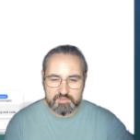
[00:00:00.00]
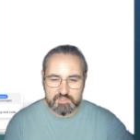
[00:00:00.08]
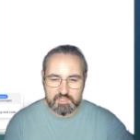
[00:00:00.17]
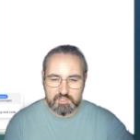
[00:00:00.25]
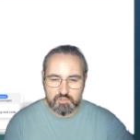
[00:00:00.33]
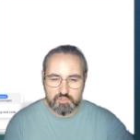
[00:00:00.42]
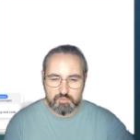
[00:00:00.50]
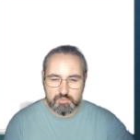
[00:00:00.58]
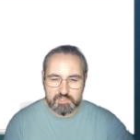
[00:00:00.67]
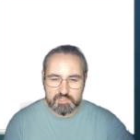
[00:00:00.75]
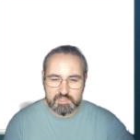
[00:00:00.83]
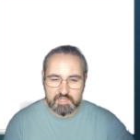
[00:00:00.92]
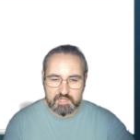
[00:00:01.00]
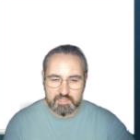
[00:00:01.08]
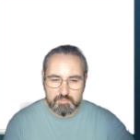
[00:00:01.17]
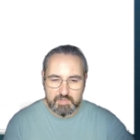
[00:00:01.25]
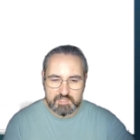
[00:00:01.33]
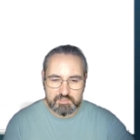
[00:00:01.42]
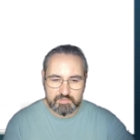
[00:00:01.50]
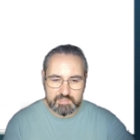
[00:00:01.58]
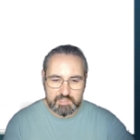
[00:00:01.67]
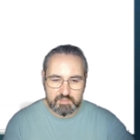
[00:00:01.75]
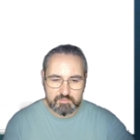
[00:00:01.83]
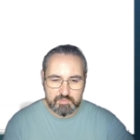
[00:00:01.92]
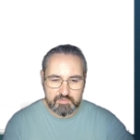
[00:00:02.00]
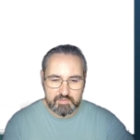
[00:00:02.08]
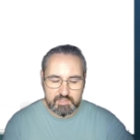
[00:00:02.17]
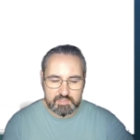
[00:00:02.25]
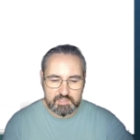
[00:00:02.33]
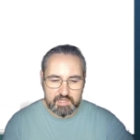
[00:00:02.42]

I've seen YouTubers getting amazing results with this.